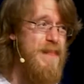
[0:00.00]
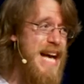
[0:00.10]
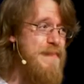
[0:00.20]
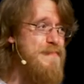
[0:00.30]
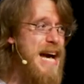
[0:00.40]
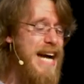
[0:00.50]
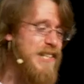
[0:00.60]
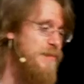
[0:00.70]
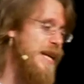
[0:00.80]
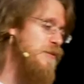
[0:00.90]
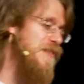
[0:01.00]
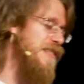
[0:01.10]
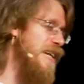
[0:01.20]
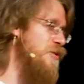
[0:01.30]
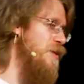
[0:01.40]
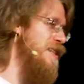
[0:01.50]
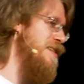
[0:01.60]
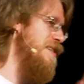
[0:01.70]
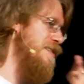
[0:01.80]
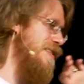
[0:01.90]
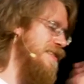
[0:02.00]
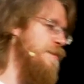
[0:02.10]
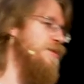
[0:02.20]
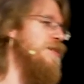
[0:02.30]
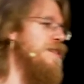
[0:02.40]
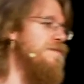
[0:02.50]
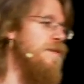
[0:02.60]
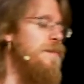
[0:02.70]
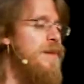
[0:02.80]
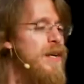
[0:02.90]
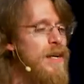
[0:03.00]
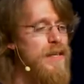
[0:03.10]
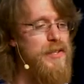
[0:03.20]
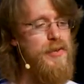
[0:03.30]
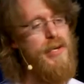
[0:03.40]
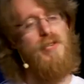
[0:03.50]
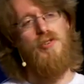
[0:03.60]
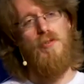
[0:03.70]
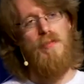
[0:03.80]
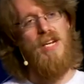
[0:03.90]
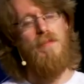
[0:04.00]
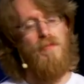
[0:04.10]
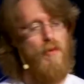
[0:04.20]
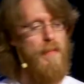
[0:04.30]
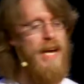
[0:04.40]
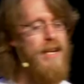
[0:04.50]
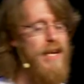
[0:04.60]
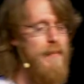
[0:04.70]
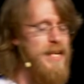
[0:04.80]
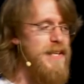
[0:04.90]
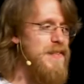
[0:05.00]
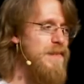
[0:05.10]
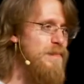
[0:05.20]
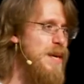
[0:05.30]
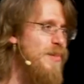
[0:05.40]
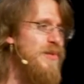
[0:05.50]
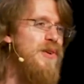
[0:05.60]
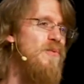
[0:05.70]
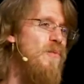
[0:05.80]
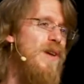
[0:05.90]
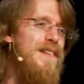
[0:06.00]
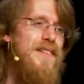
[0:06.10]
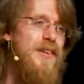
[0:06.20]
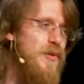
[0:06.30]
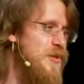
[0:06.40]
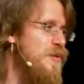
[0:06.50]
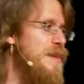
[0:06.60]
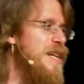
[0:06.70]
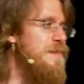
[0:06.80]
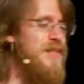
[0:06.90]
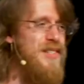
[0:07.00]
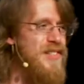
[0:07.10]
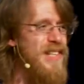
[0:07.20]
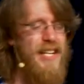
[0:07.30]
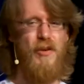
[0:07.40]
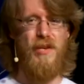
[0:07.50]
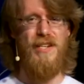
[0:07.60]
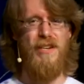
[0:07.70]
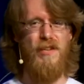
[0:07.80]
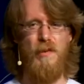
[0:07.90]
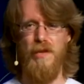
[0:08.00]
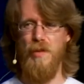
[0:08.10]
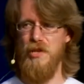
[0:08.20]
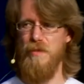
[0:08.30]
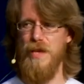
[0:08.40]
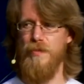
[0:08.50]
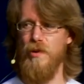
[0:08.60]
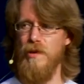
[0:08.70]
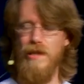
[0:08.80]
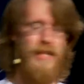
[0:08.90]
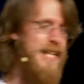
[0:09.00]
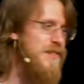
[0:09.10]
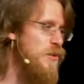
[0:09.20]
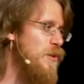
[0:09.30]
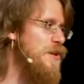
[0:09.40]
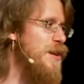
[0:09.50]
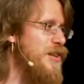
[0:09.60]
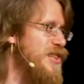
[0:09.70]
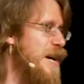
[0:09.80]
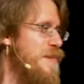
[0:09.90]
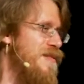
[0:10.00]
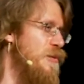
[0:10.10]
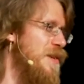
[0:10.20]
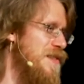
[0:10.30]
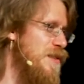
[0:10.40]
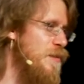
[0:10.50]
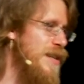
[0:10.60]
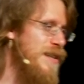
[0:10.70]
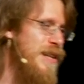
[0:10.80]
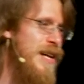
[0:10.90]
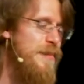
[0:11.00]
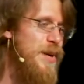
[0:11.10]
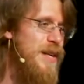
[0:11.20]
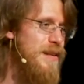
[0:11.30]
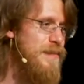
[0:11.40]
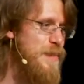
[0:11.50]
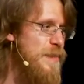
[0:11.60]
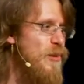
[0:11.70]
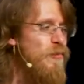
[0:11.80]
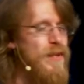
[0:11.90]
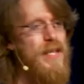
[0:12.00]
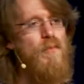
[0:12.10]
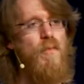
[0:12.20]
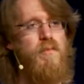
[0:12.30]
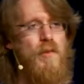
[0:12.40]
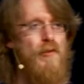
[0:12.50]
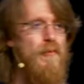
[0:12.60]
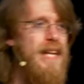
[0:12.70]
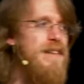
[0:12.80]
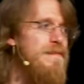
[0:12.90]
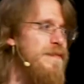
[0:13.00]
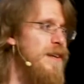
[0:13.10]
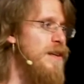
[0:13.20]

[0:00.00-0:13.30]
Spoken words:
at max. But I would schedule it separately from the traditional meetup format, because people don't want to go to a meetup to just go to dinner with a bunch of people. It's cool to talk shop every once in a while, but people really crave